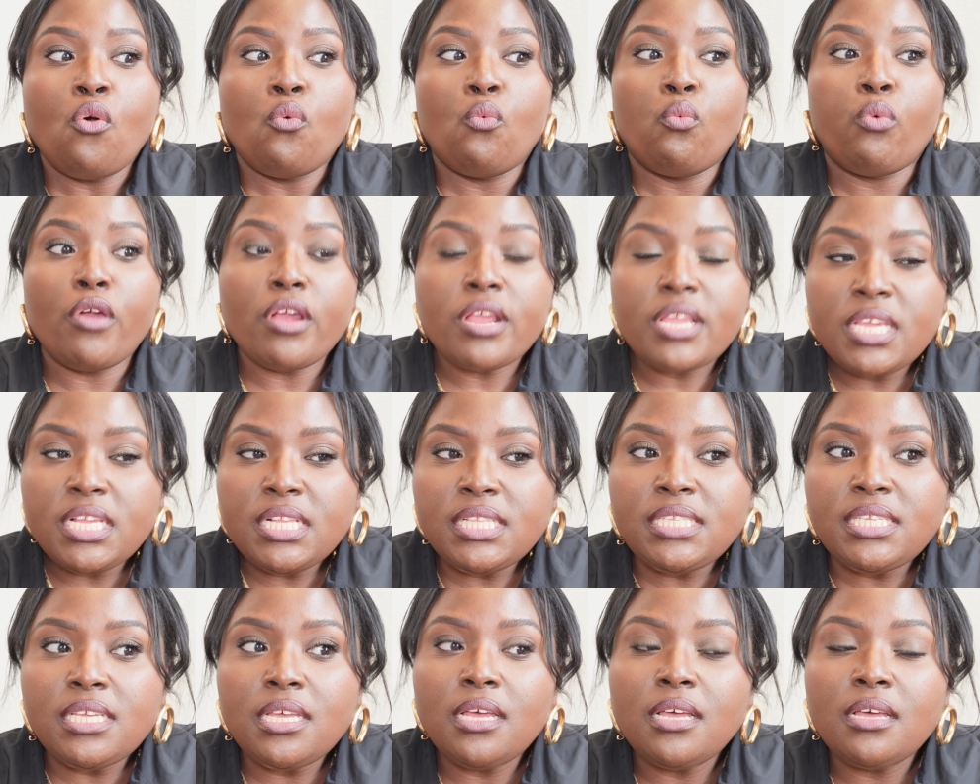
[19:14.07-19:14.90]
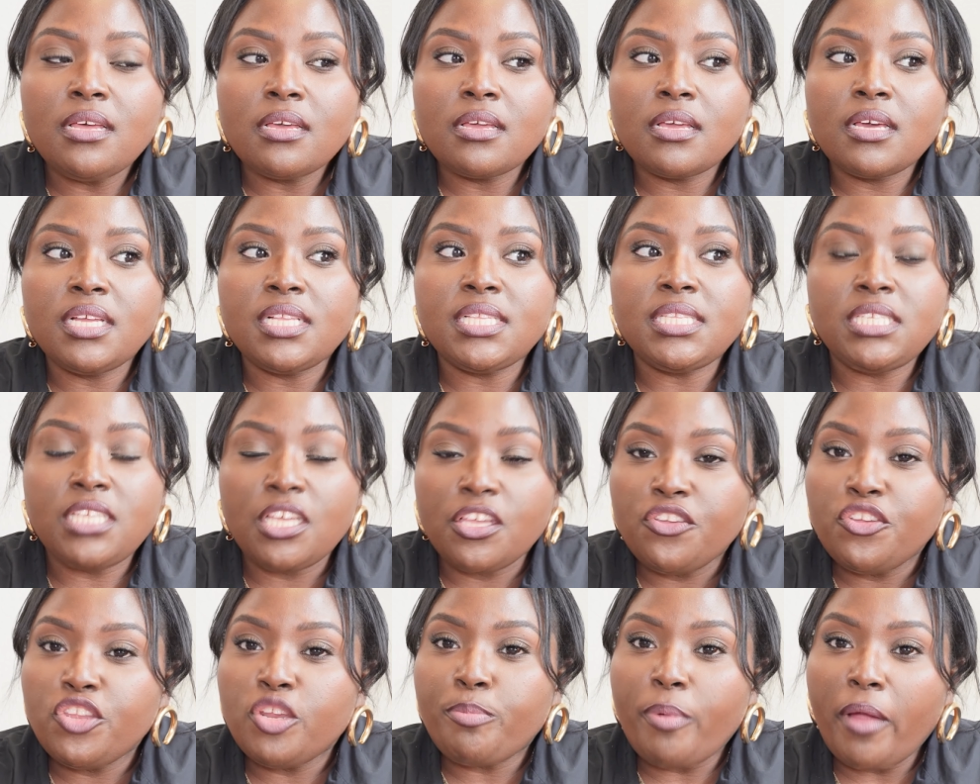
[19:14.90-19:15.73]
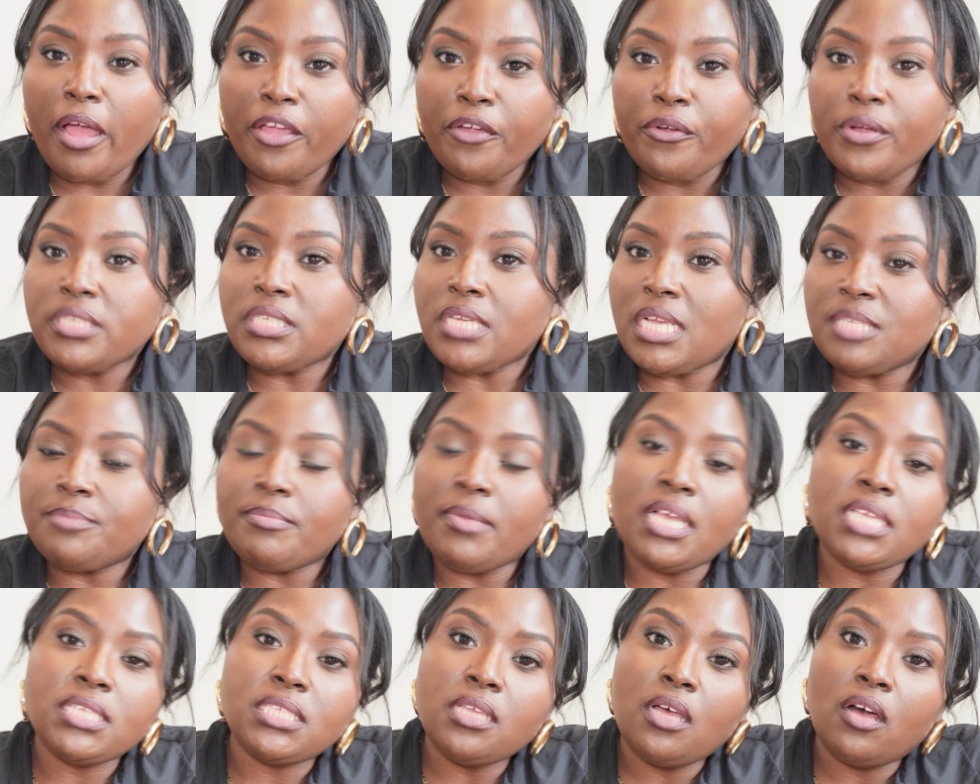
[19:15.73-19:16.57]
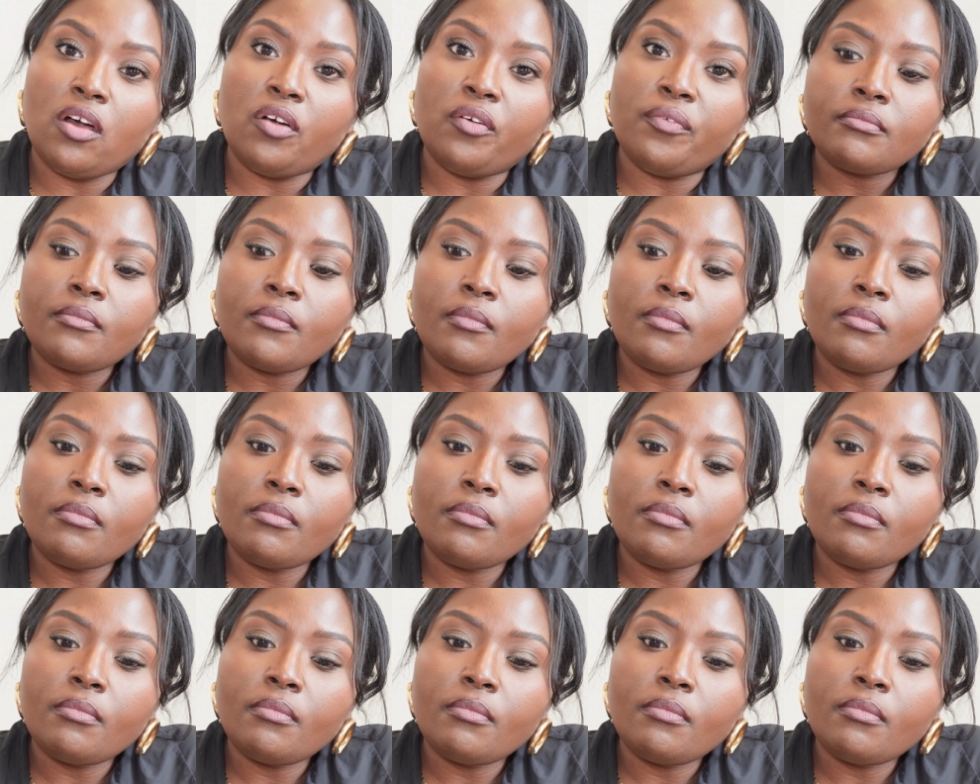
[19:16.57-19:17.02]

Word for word: working to continue to prioritize myself